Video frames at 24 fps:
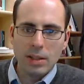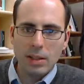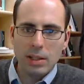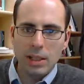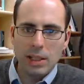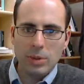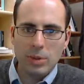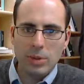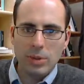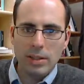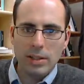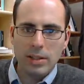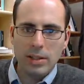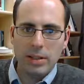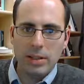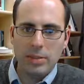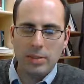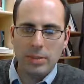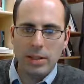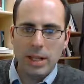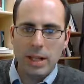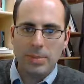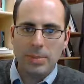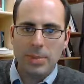It would
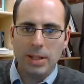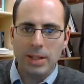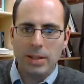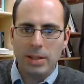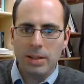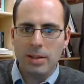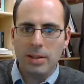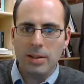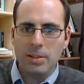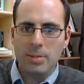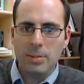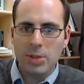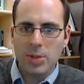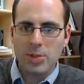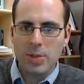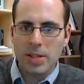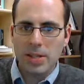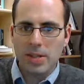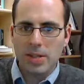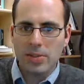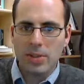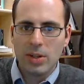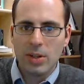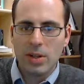not be
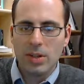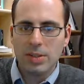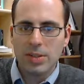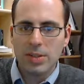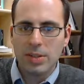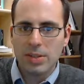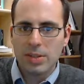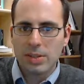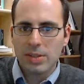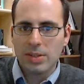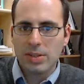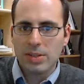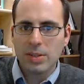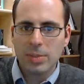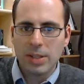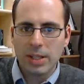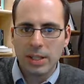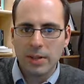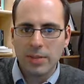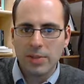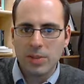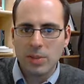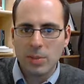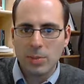persuasive at all just to simply
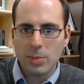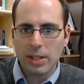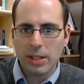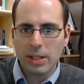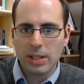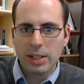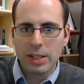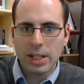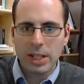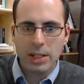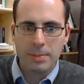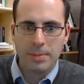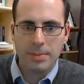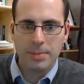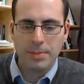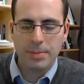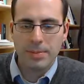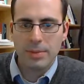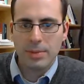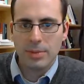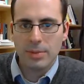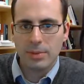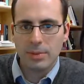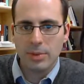give someone a claim,
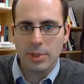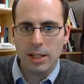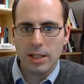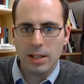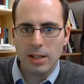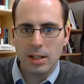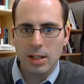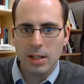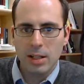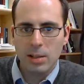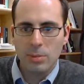right?